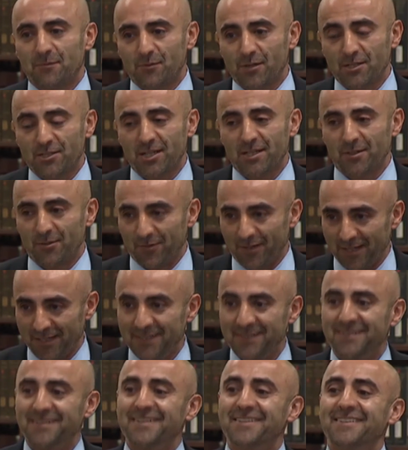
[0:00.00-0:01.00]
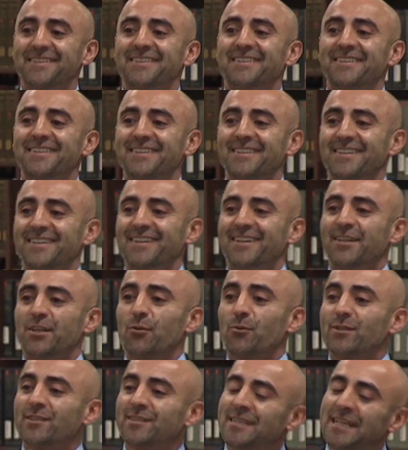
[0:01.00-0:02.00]
Russia and Iran.
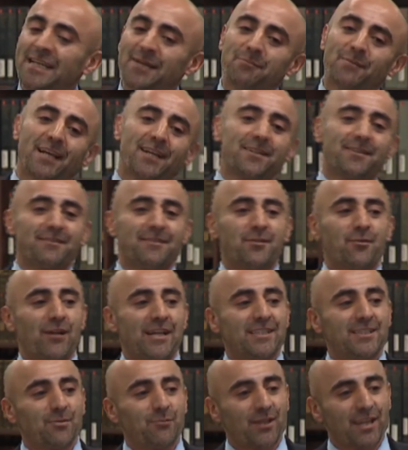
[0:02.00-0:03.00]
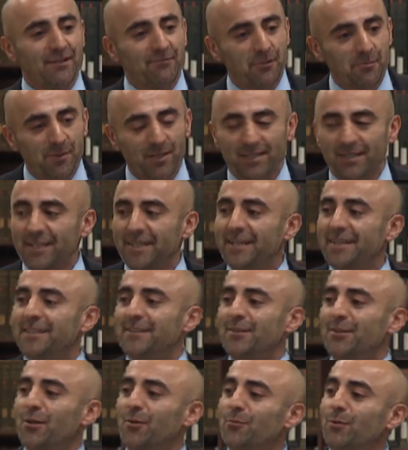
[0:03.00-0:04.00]
You will see him get crazy with everybody,
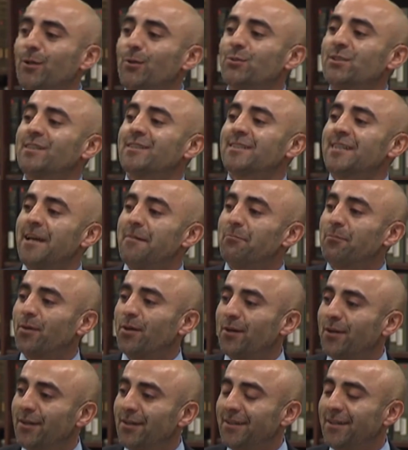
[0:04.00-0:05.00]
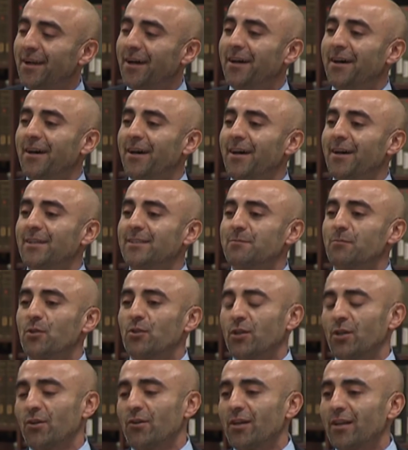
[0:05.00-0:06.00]
you know, lose his temper, uh, he's
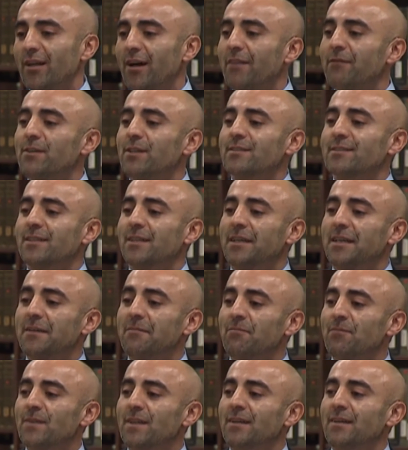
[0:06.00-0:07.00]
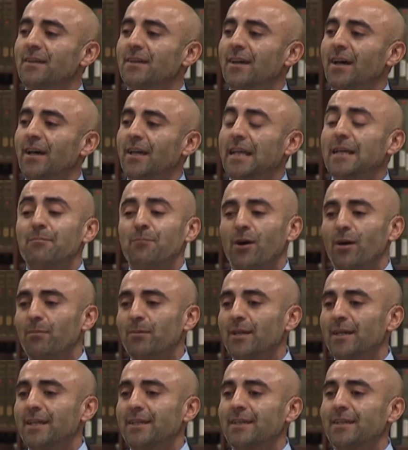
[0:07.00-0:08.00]
mercurial, obviously, uh, in
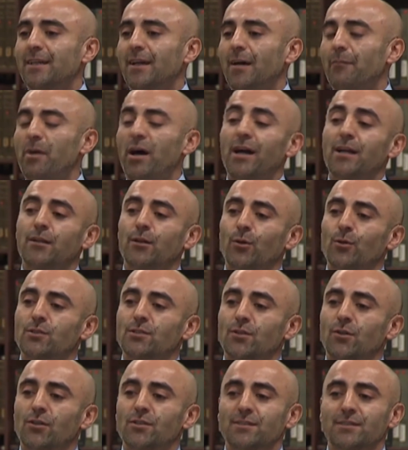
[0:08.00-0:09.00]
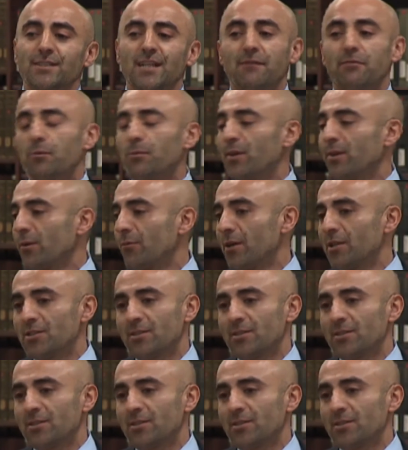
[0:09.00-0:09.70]
public, uh, behind closed doors, never with the